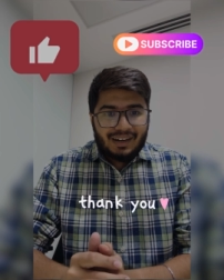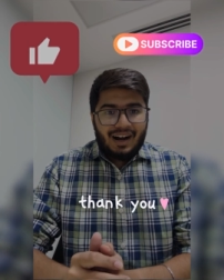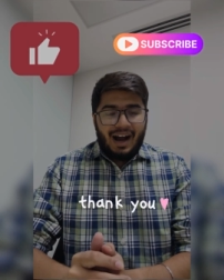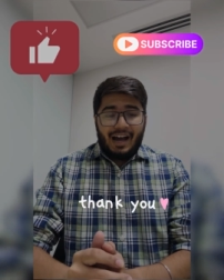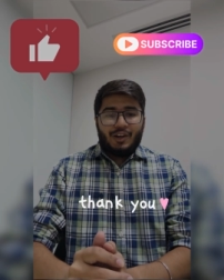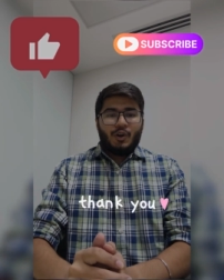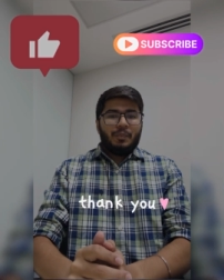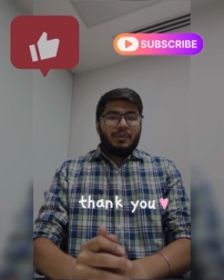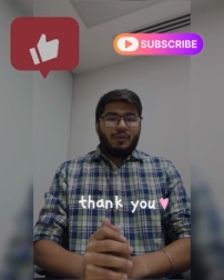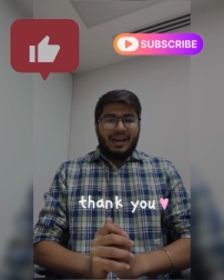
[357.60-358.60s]
I
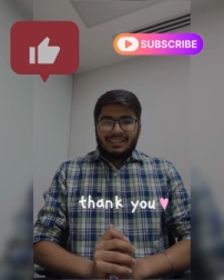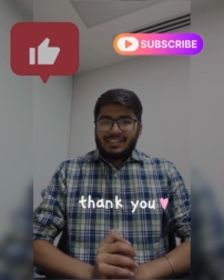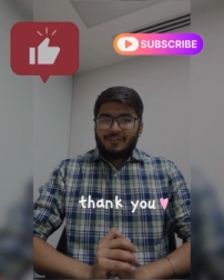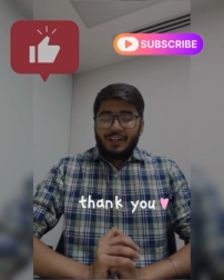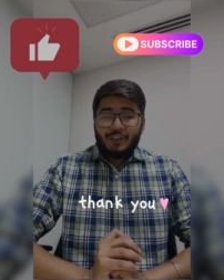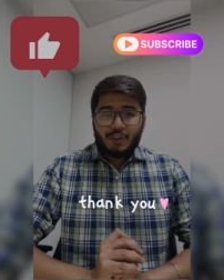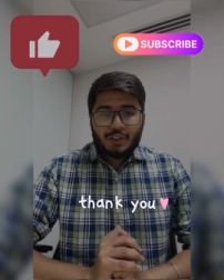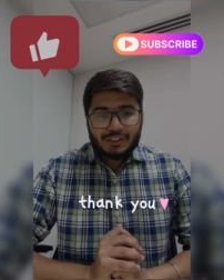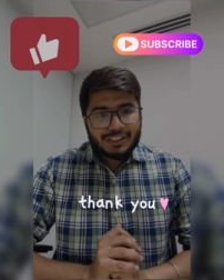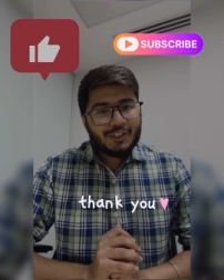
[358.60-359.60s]
hope you like this video.
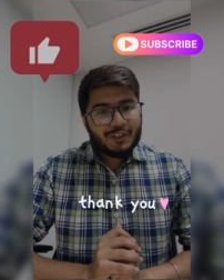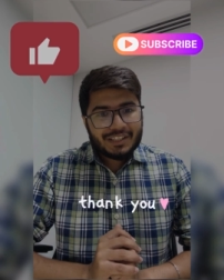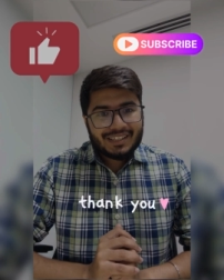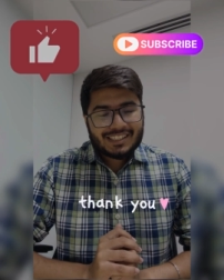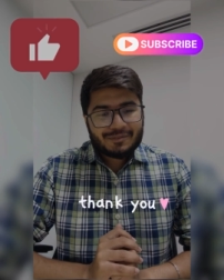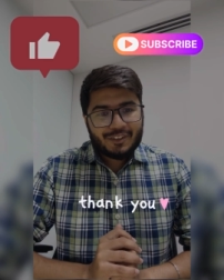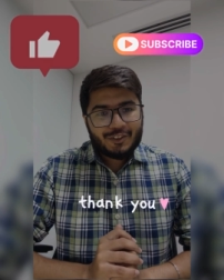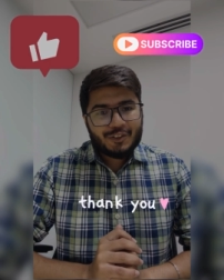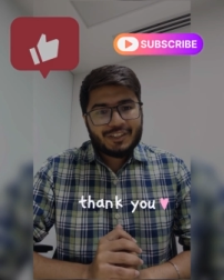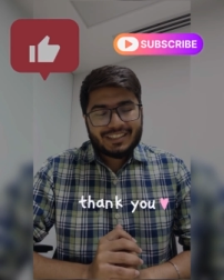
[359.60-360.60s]
See you in the next
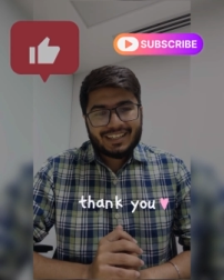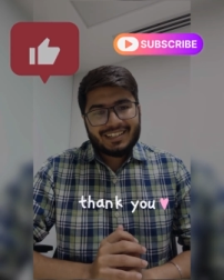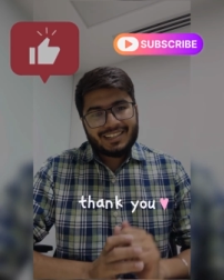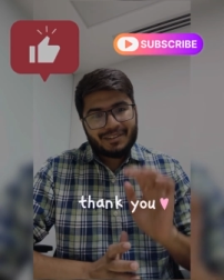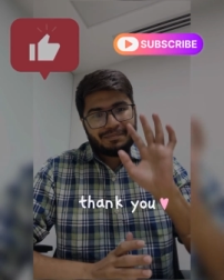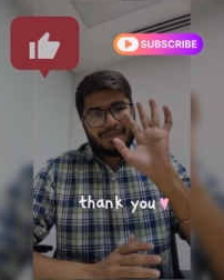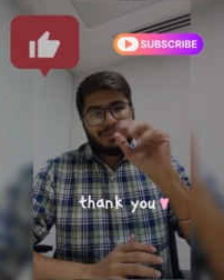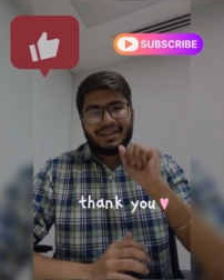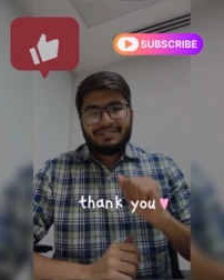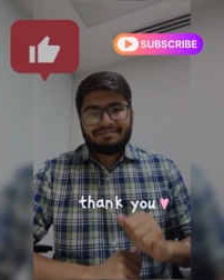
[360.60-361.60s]
video. Take care. Bye
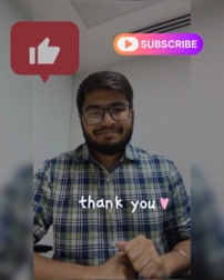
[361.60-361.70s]
bye.